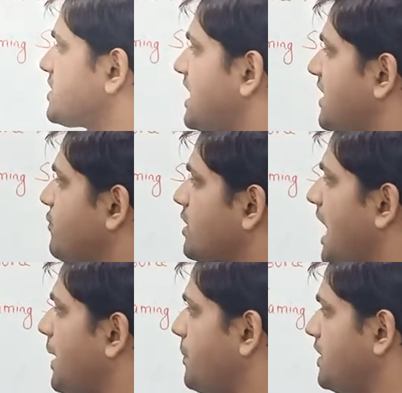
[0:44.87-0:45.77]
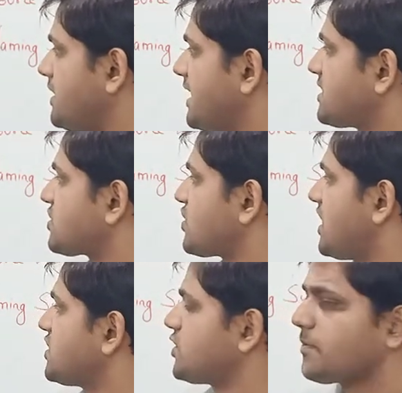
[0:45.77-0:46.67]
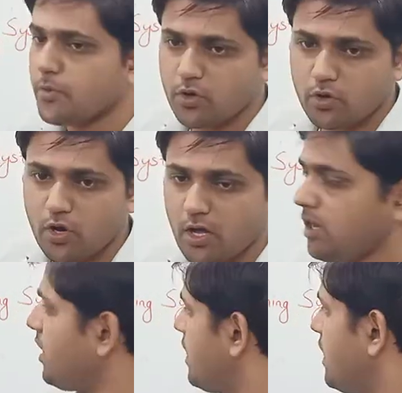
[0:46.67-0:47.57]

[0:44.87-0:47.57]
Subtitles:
stands for Hypertext Transfer Protocol,